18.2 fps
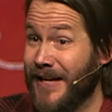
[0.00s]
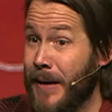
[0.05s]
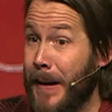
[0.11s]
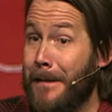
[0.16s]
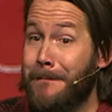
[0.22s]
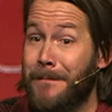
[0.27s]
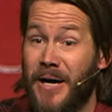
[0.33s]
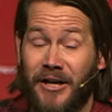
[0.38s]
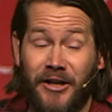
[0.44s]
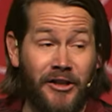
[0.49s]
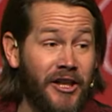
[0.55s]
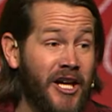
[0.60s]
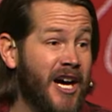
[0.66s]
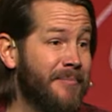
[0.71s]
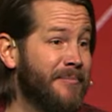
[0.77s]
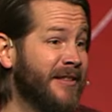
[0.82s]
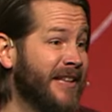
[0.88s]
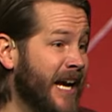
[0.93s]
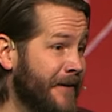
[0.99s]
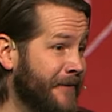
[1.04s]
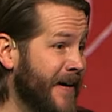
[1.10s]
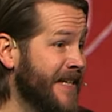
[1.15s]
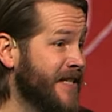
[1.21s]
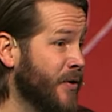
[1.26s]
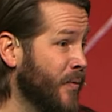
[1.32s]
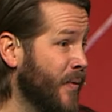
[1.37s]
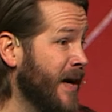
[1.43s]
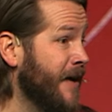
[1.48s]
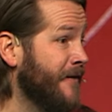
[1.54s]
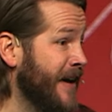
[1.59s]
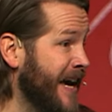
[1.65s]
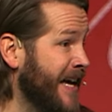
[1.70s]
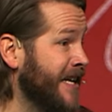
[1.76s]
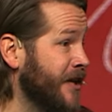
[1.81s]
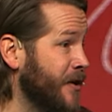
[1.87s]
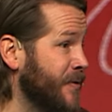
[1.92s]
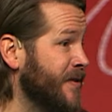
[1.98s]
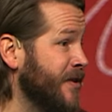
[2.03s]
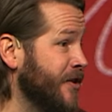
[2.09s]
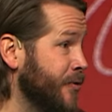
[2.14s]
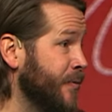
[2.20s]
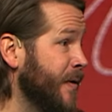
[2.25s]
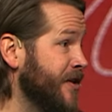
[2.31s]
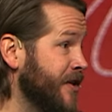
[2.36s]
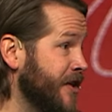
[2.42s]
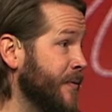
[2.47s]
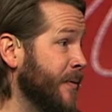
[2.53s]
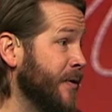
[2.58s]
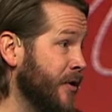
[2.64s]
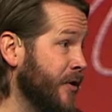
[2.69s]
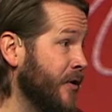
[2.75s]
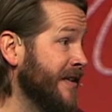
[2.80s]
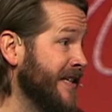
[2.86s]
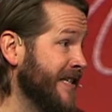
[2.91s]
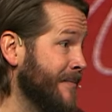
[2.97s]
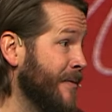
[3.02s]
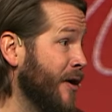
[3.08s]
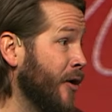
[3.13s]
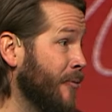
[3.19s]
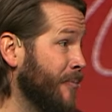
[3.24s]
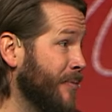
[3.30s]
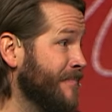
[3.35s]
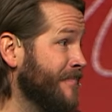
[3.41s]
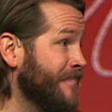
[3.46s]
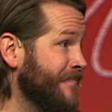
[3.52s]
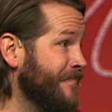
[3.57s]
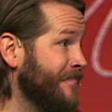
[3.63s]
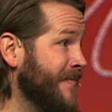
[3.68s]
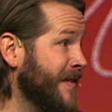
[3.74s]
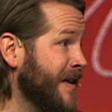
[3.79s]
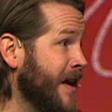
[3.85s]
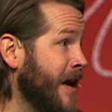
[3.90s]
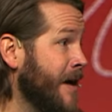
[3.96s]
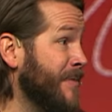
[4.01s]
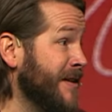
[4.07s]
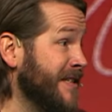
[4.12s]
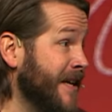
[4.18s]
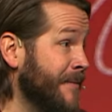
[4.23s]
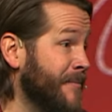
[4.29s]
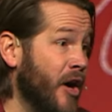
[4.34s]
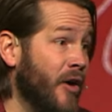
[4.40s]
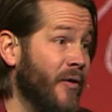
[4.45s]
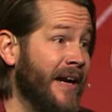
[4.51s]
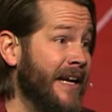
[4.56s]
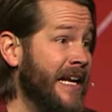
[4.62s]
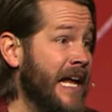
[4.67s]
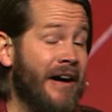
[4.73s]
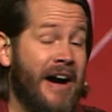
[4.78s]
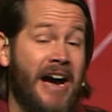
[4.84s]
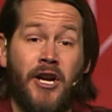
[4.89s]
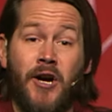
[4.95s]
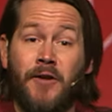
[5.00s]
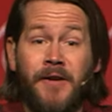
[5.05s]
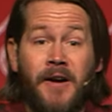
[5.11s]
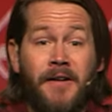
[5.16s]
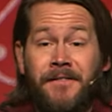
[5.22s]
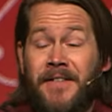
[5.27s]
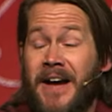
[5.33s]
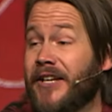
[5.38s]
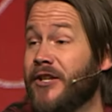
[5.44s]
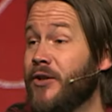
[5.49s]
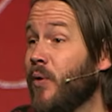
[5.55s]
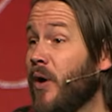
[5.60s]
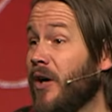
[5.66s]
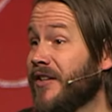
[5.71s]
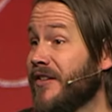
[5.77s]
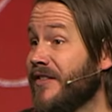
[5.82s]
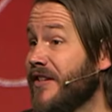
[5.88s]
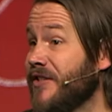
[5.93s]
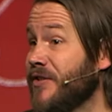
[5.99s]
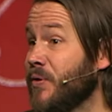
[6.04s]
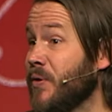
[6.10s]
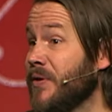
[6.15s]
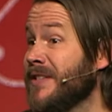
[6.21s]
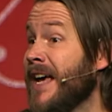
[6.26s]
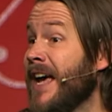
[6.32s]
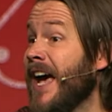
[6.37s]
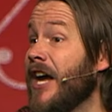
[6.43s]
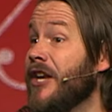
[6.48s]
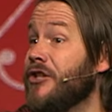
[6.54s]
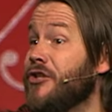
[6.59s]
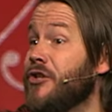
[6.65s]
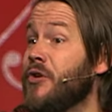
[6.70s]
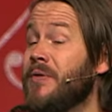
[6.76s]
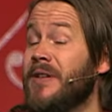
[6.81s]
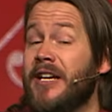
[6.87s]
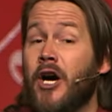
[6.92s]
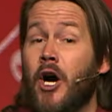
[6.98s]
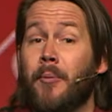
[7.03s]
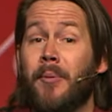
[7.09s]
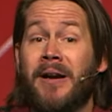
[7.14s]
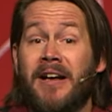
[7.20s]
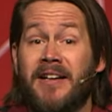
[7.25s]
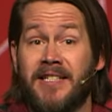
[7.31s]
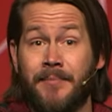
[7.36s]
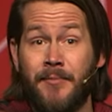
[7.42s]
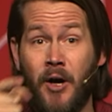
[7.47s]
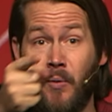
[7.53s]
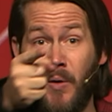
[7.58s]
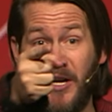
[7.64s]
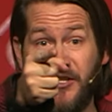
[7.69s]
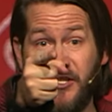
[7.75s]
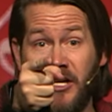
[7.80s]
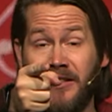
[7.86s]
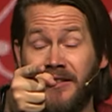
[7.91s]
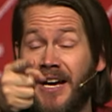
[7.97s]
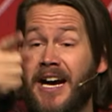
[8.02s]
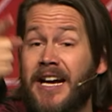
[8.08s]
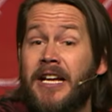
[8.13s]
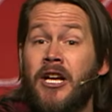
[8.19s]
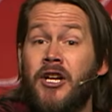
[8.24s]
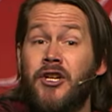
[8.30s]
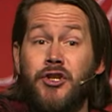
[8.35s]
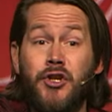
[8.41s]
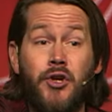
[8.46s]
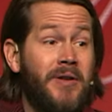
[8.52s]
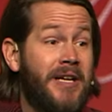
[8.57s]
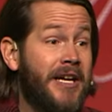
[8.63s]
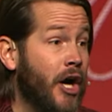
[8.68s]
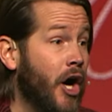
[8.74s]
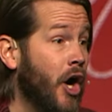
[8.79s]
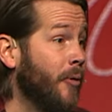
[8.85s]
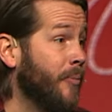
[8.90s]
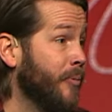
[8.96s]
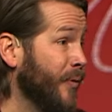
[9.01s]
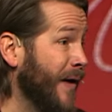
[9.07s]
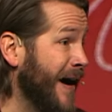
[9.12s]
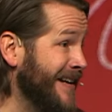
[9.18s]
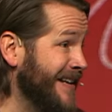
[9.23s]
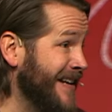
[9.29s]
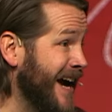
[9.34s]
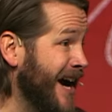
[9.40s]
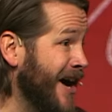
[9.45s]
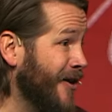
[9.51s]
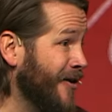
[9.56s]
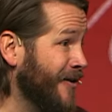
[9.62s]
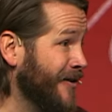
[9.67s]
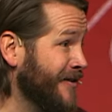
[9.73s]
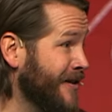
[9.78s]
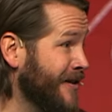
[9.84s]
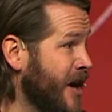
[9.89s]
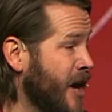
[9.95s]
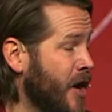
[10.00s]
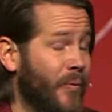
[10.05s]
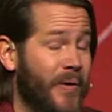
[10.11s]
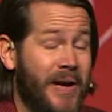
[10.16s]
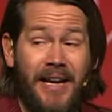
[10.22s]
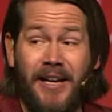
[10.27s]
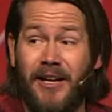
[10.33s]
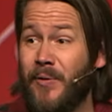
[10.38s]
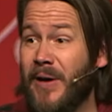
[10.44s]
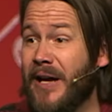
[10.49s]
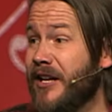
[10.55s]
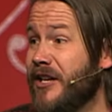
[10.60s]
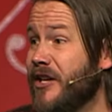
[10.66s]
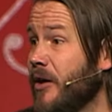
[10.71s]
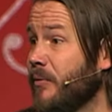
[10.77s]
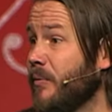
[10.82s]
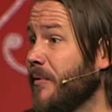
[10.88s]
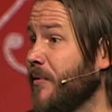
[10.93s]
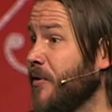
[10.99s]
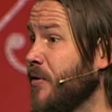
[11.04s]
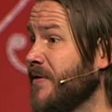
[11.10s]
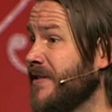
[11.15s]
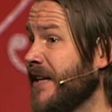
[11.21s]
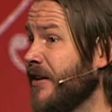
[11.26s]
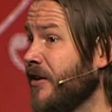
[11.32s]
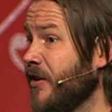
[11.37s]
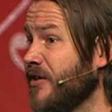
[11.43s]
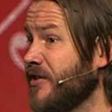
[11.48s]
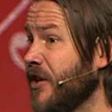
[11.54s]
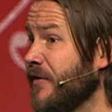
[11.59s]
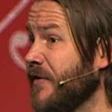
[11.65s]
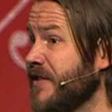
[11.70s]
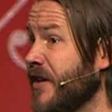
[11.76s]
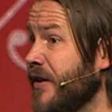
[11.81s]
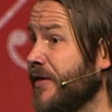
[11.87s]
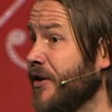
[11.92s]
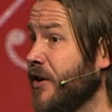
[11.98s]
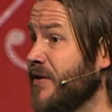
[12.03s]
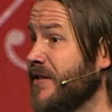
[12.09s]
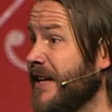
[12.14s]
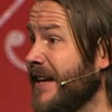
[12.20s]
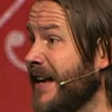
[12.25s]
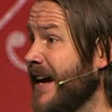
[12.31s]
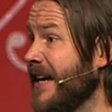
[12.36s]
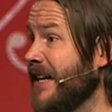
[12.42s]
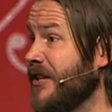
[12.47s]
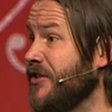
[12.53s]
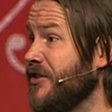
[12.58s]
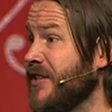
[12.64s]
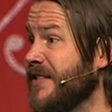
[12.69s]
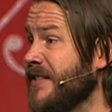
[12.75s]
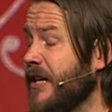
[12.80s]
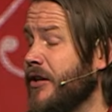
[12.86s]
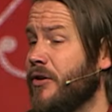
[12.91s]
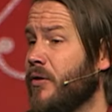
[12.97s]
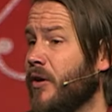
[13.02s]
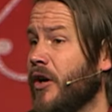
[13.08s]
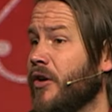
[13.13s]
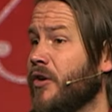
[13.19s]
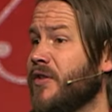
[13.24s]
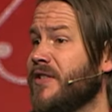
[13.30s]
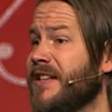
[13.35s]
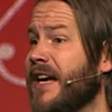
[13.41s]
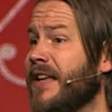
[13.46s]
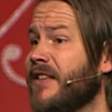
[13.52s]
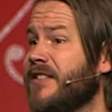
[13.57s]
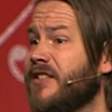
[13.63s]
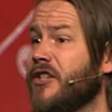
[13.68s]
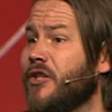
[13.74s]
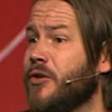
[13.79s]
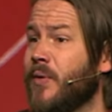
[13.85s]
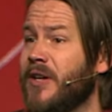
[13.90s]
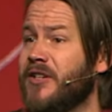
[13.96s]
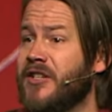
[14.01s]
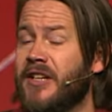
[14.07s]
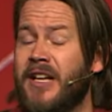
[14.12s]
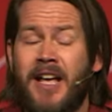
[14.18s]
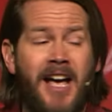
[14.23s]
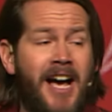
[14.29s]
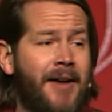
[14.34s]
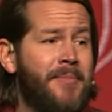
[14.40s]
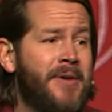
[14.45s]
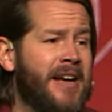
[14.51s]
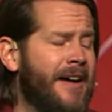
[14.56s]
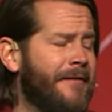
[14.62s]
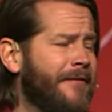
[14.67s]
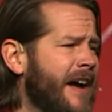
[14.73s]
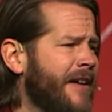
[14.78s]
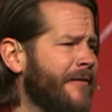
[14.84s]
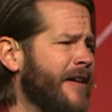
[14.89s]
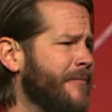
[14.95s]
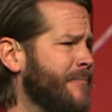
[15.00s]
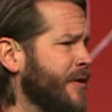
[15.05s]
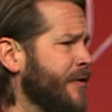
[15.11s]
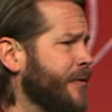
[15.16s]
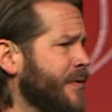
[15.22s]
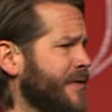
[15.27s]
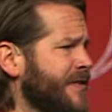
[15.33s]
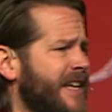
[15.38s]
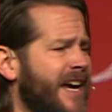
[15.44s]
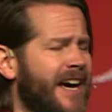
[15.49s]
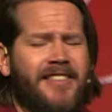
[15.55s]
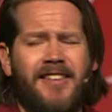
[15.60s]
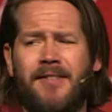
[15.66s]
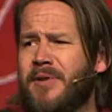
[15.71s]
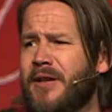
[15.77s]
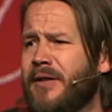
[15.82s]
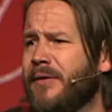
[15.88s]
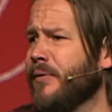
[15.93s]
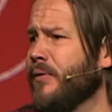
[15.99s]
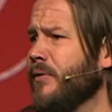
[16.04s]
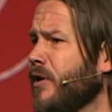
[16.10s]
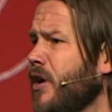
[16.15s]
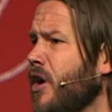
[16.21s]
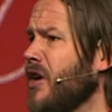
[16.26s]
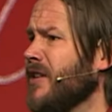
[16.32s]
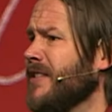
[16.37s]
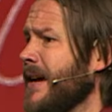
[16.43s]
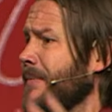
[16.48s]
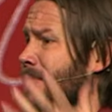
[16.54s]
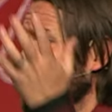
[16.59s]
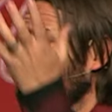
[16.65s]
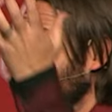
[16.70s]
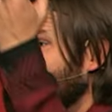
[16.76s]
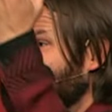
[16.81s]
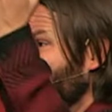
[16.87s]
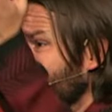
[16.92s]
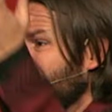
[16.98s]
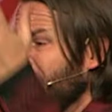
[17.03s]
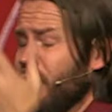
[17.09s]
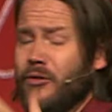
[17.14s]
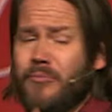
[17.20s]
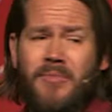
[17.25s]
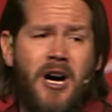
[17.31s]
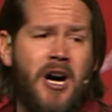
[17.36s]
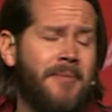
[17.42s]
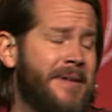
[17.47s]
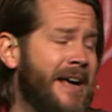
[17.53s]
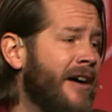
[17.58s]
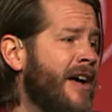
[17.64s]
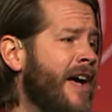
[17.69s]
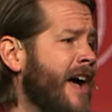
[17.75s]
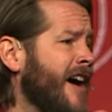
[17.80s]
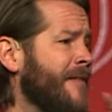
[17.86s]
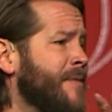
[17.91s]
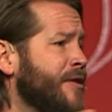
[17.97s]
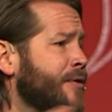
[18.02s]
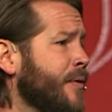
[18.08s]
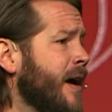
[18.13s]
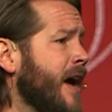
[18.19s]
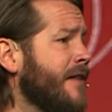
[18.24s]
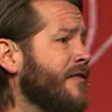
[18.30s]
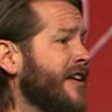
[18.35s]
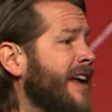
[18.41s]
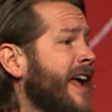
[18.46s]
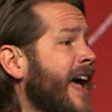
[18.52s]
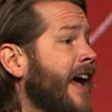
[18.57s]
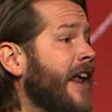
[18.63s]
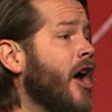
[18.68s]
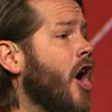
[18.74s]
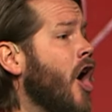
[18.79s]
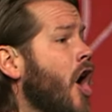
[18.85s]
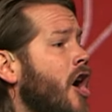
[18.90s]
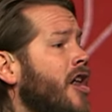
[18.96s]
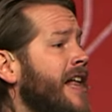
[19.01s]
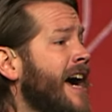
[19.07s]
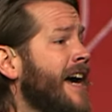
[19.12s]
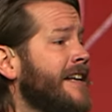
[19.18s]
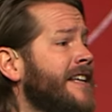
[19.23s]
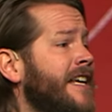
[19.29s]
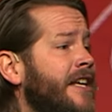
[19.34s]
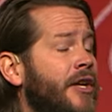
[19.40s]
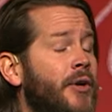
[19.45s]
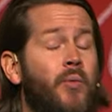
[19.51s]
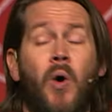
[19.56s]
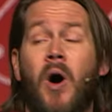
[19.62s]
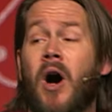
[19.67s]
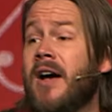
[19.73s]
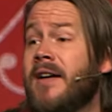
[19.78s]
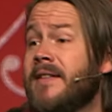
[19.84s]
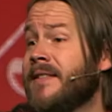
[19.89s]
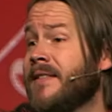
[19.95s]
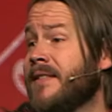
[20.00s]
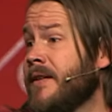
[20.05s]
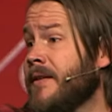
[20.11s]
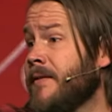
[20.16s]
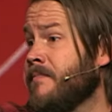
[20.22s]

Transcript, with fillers: Buckle up. Life has a way of handing you situations where you're going to need some hope. But some of y'all right now, I know for a fact you walked in these doors and you need hope right now. Some of y'all watching online, you need hope right now. We had, a, we had a young woman who attended our service on Thursday night, and she said, You don't understand the situation. I've been, I've, I've been through death, I've been through loss, I'm a, I'm a single mom now, I've been through everything. And all I needed was